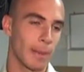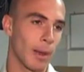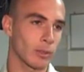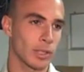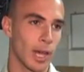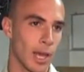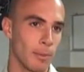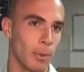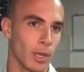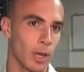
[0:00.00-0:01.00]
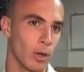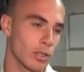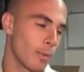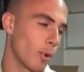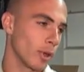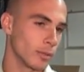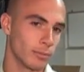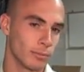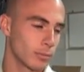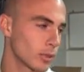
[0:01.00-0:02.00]
we came out with the tie, but you know it's a point,
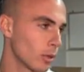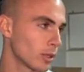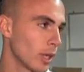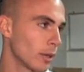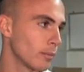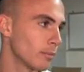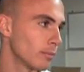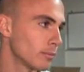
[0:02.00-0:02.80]
so we'll take it.